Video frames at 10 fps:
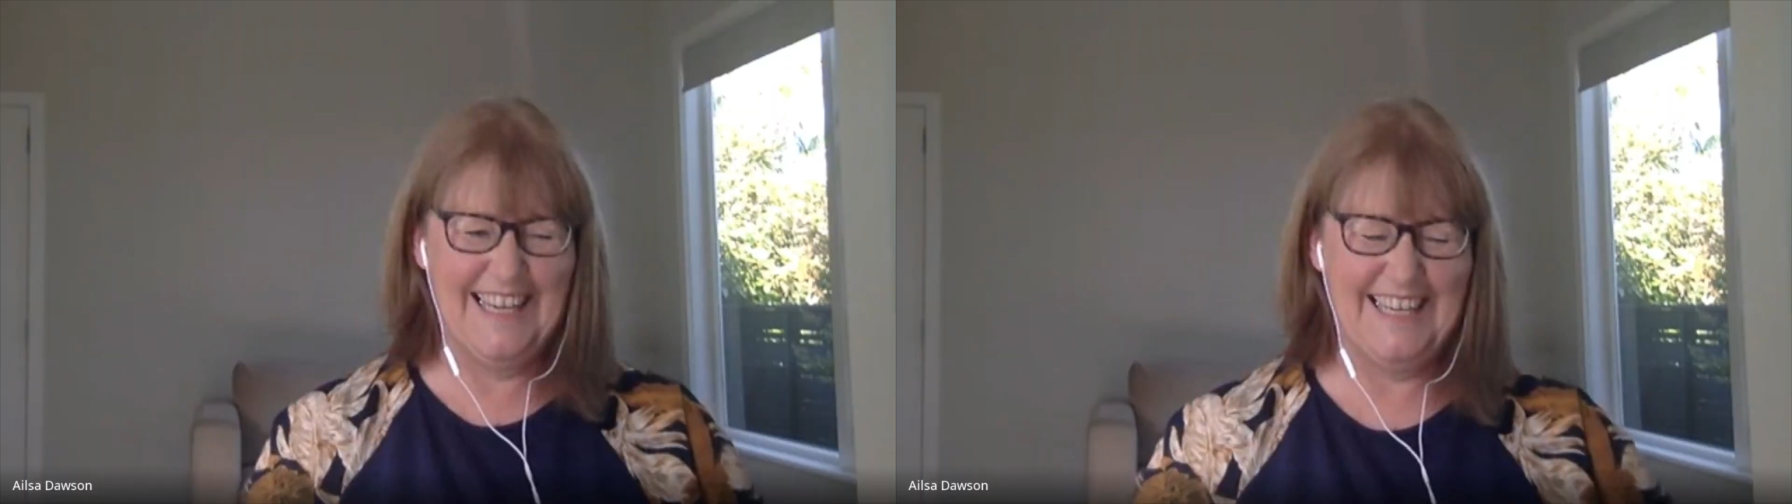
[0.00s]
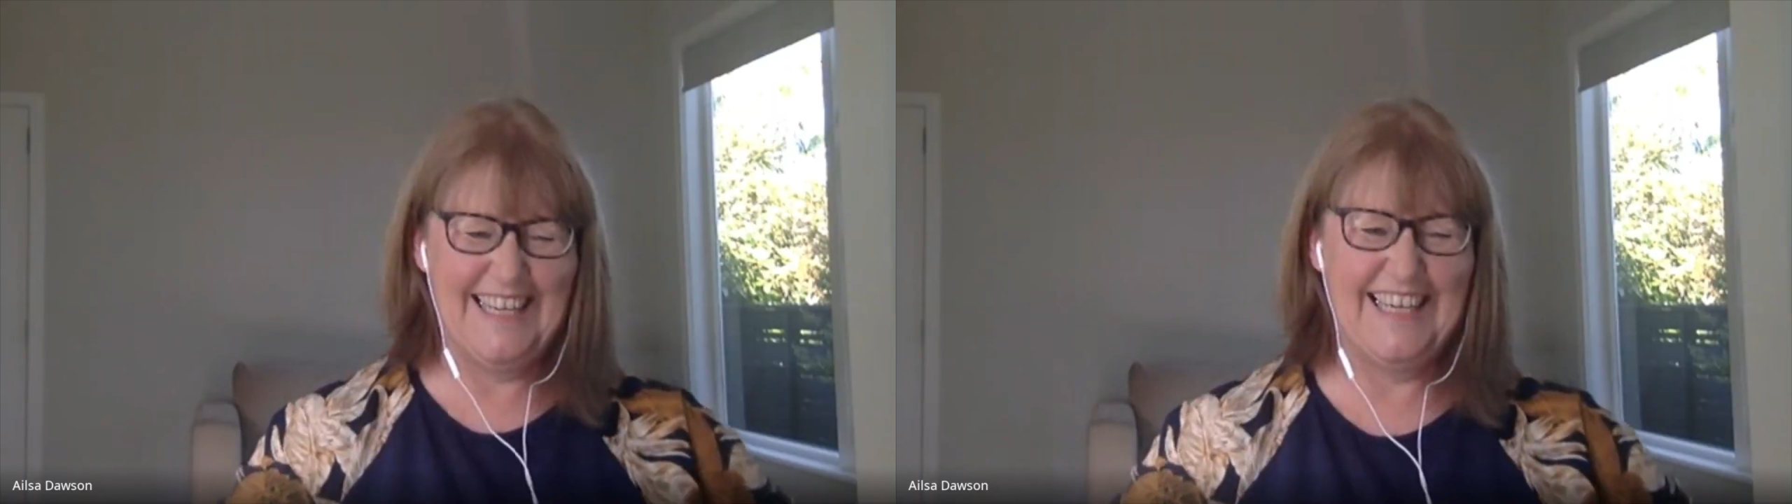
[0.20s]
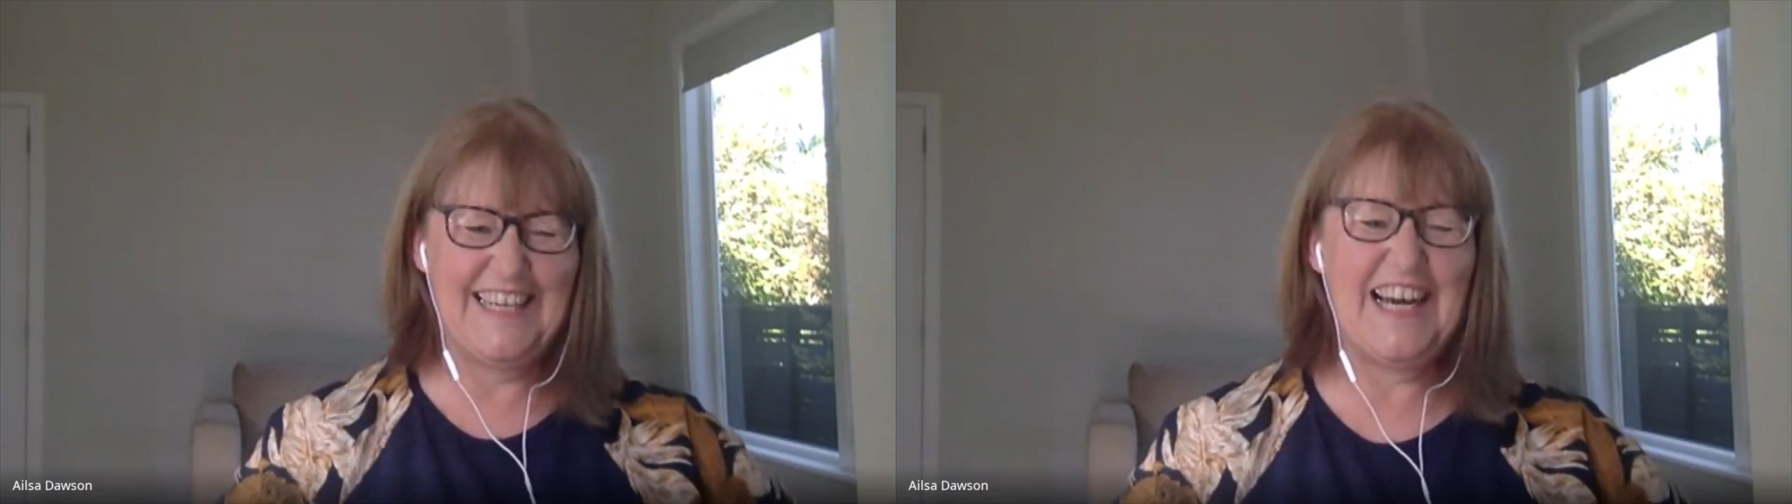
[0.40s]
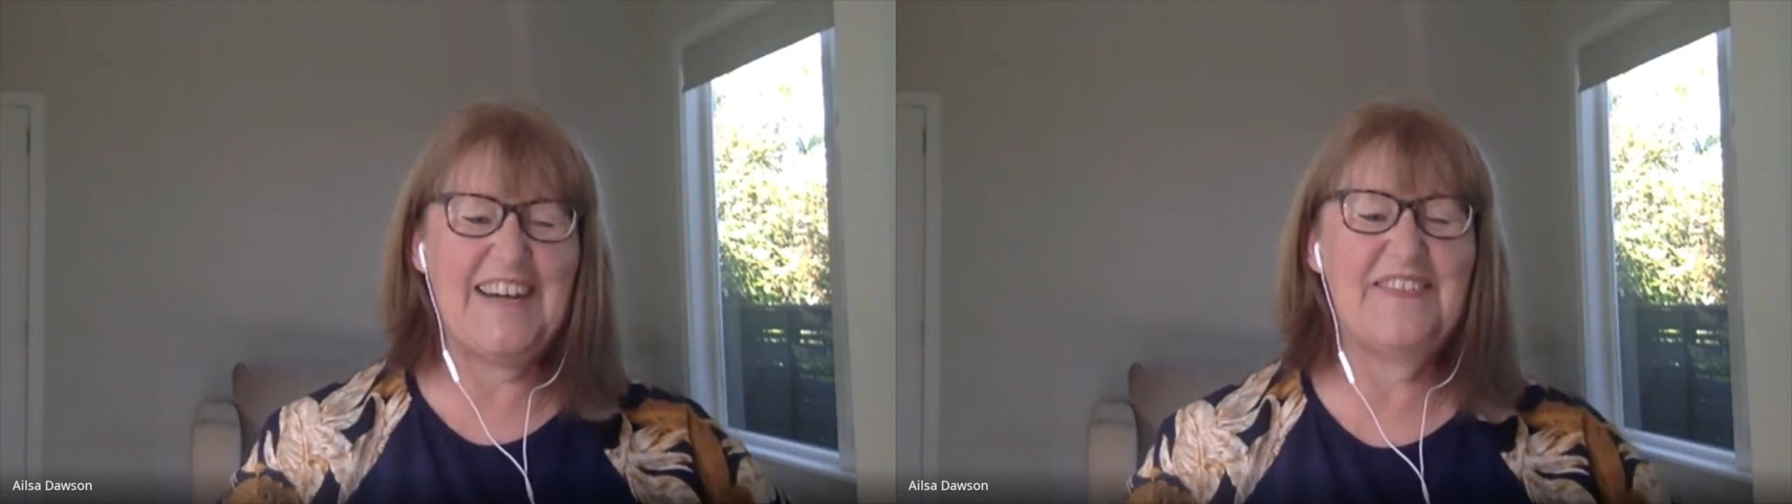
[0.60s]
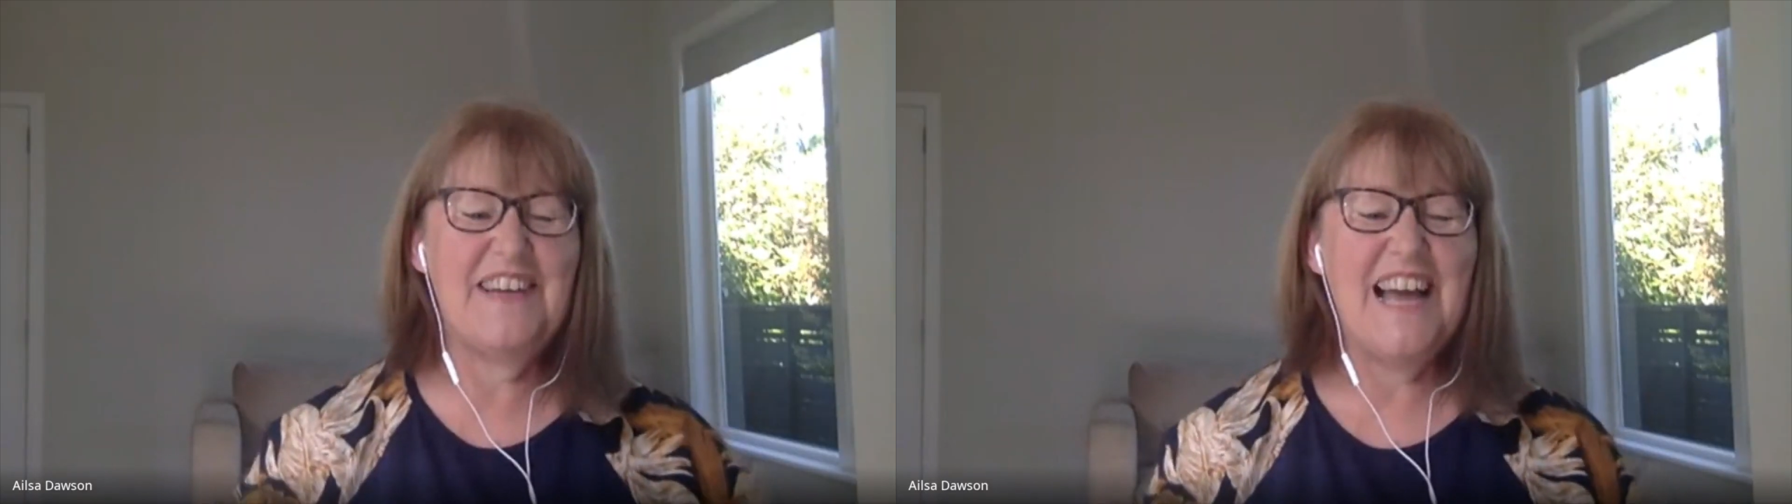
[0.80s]
I
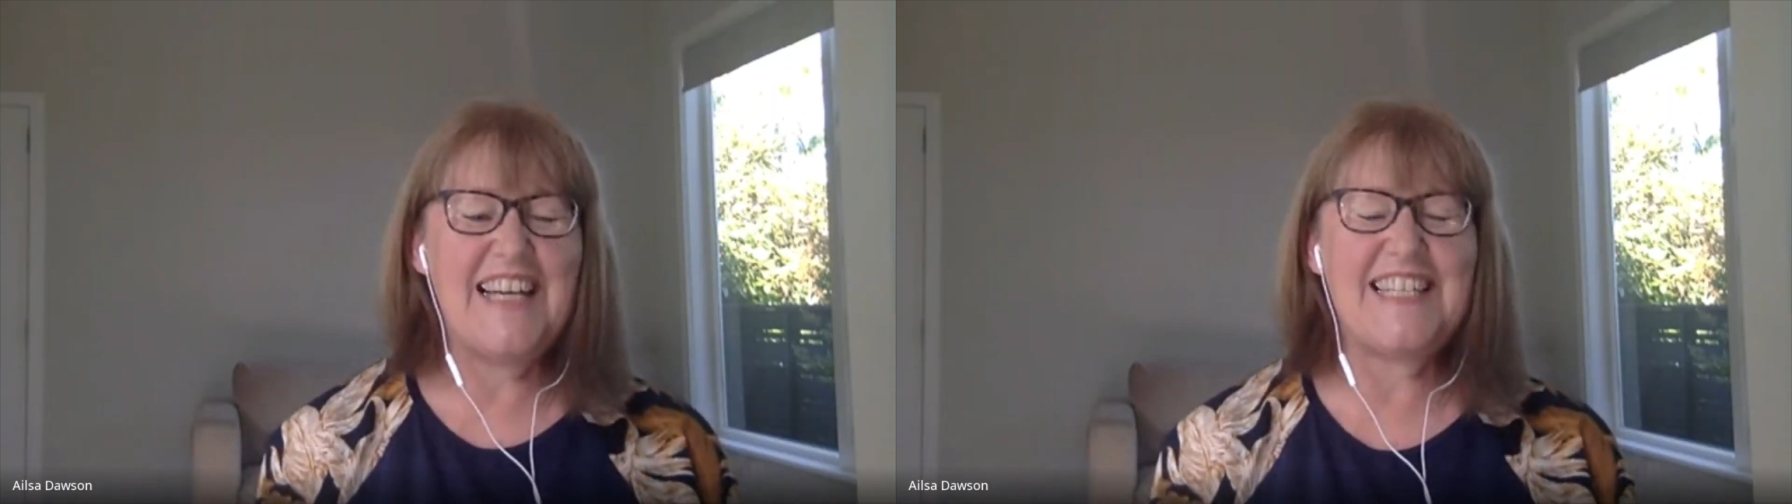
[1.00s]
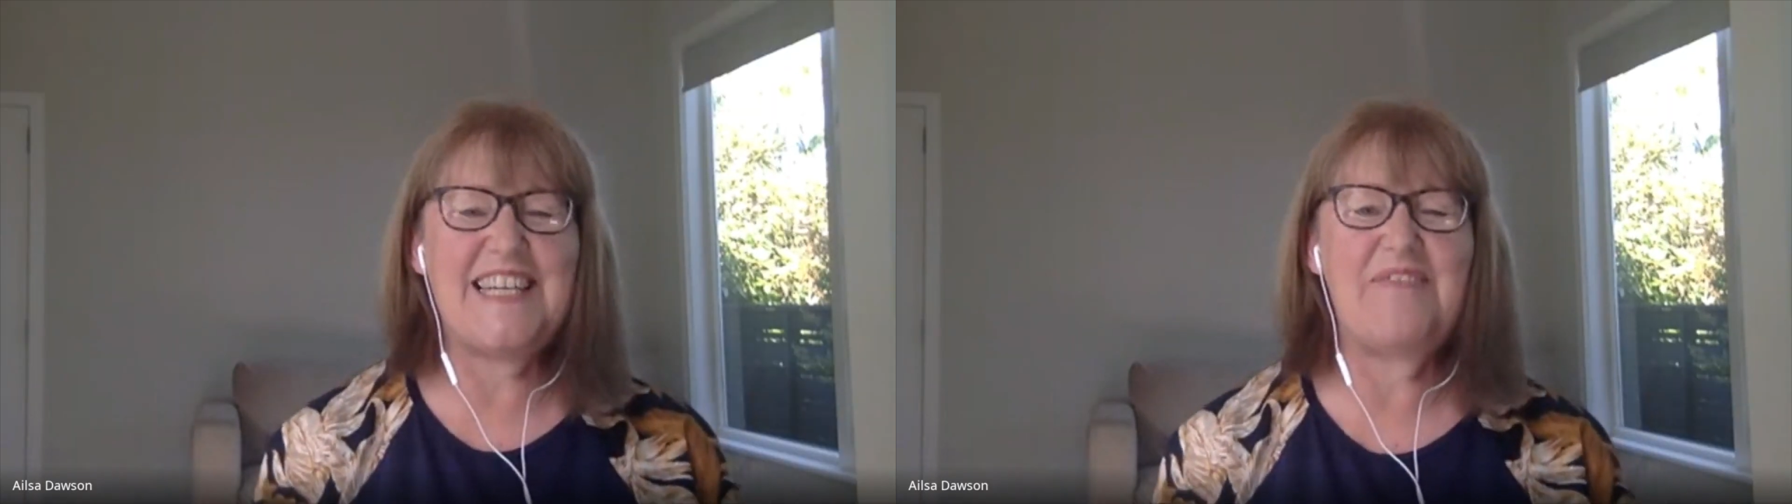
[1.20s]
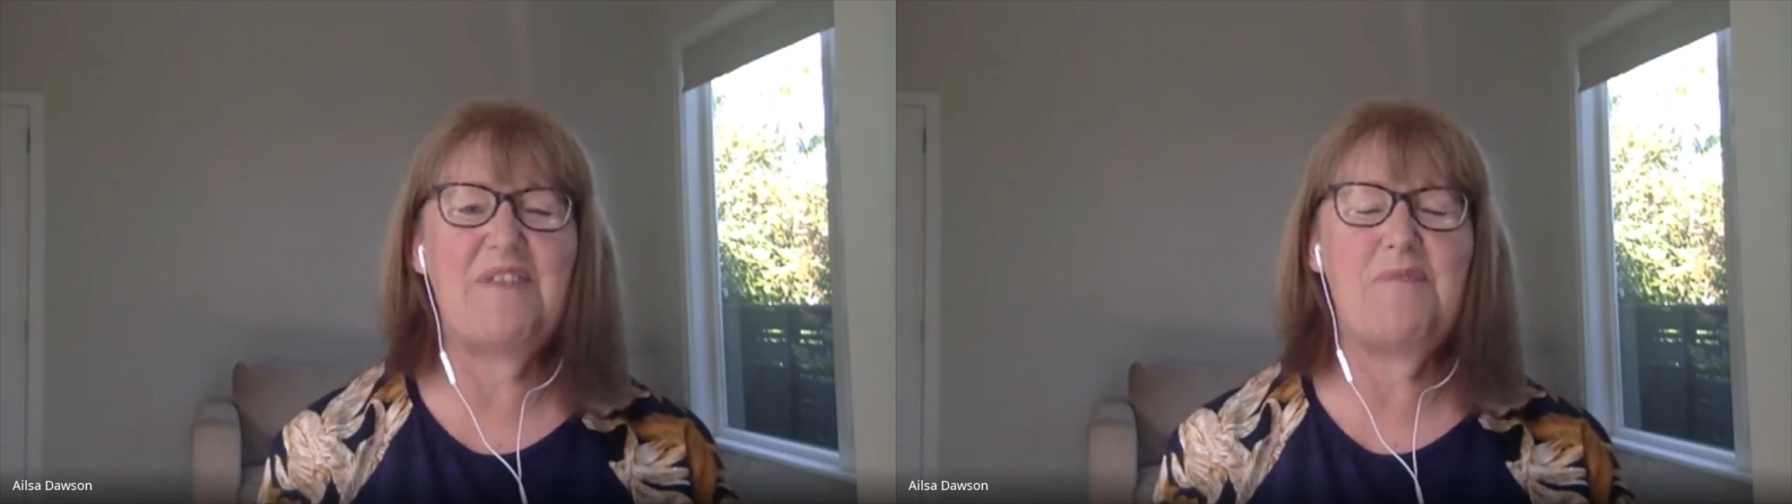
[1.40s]
understand we've